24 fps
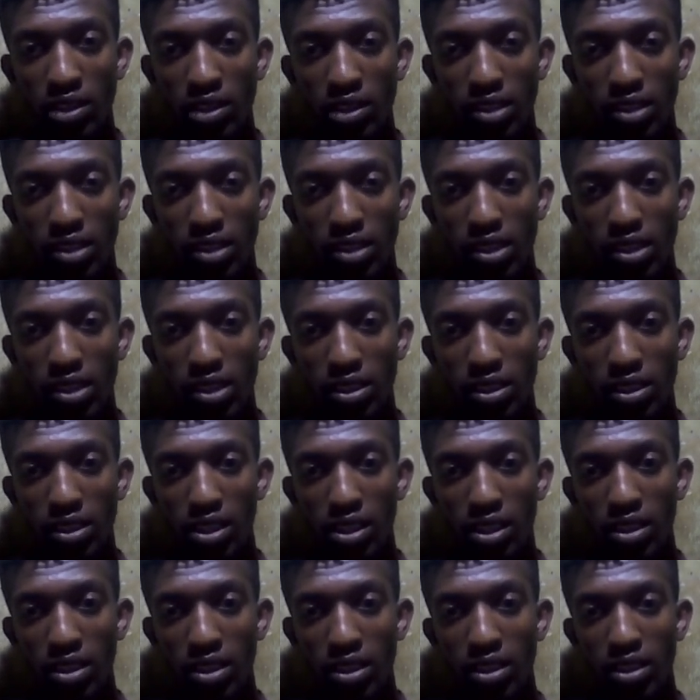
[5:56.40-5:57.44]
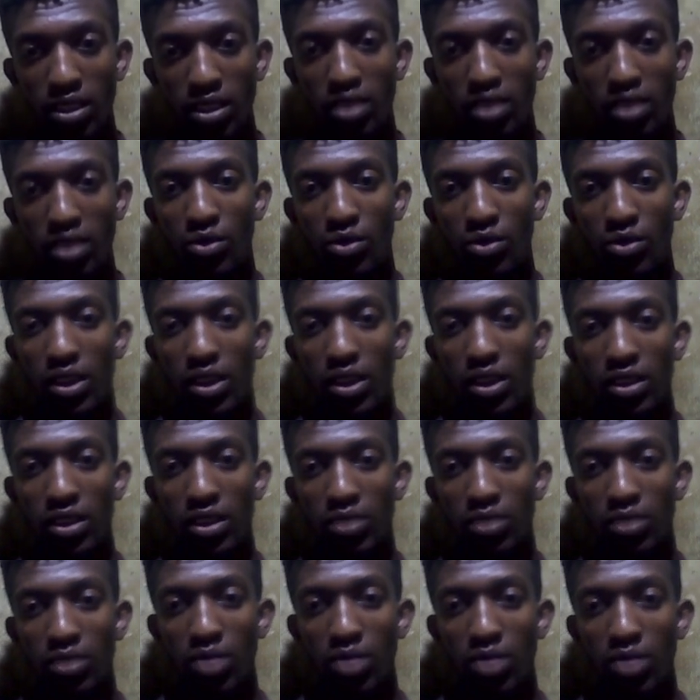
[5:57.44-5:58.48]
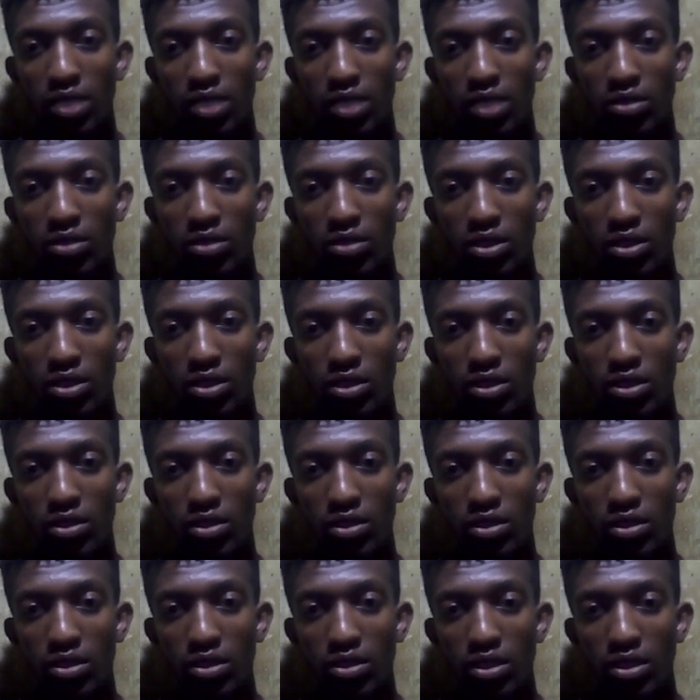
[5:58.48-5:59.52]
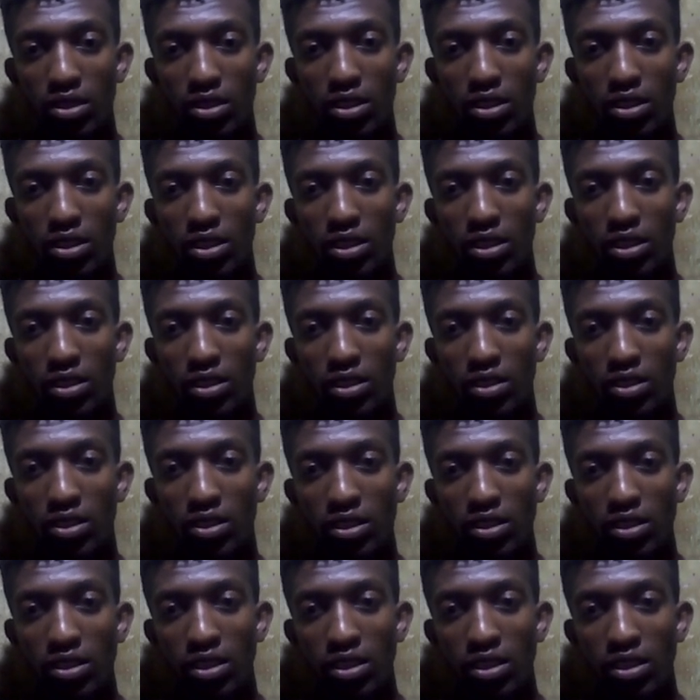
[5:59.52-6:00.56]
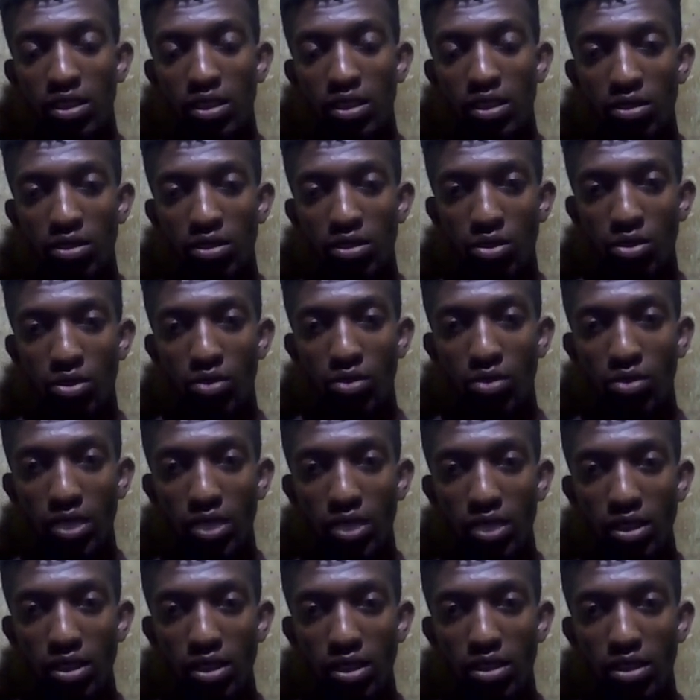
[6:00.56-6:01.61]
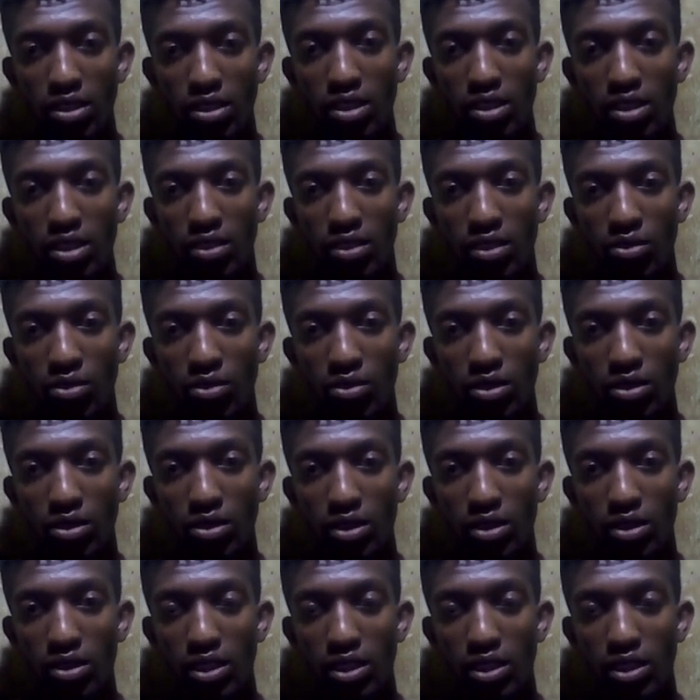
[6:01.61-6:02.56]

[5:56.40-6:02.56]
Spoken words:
Then right here we had the black box as you can see it. So what it did was it